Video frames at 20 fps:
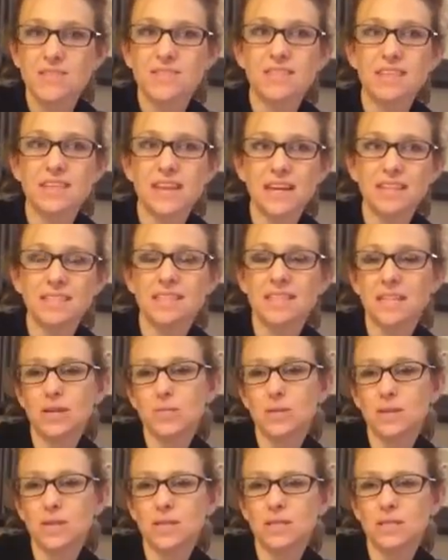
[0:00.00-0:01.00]
the next thing
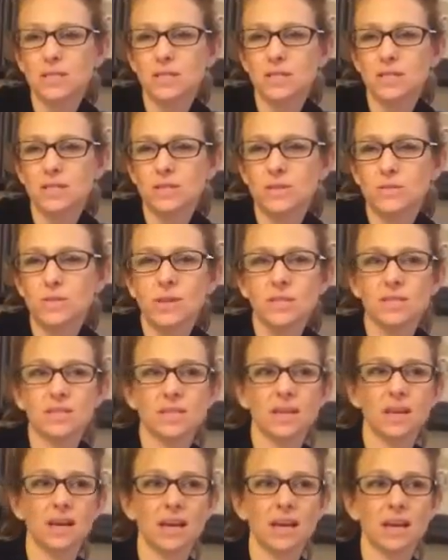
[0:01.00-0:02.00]
we need to do is
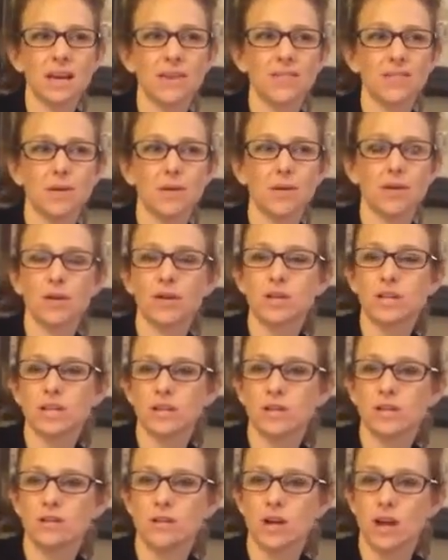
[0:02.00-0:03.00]
to give a good
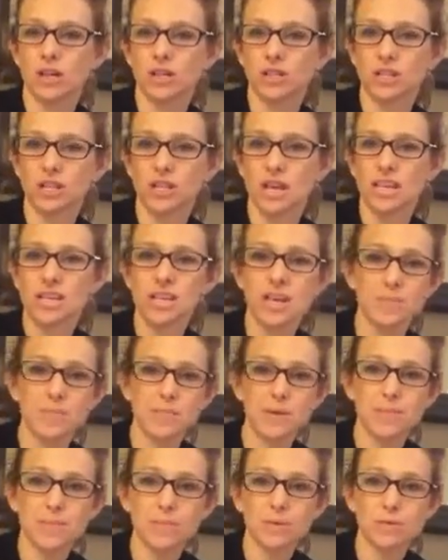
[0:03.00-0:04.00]
introduction and
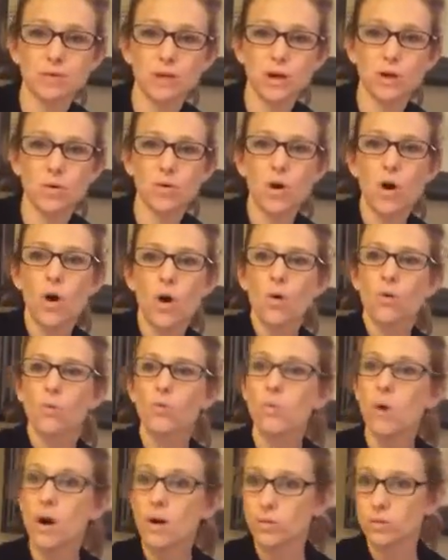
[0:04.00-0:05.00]
let people know
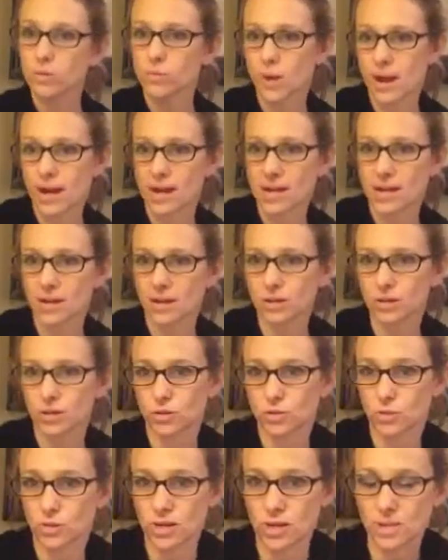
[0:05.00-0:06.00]
what we're writing our
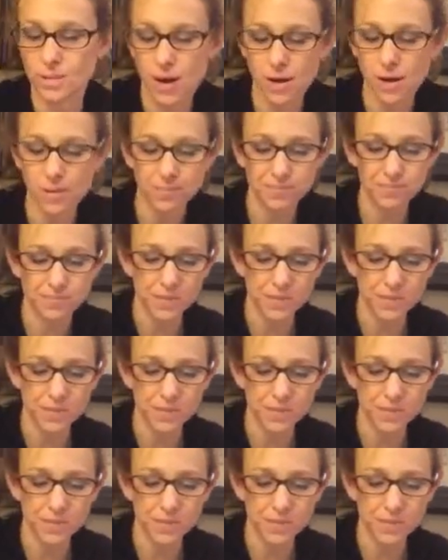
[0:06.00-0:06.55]
story about.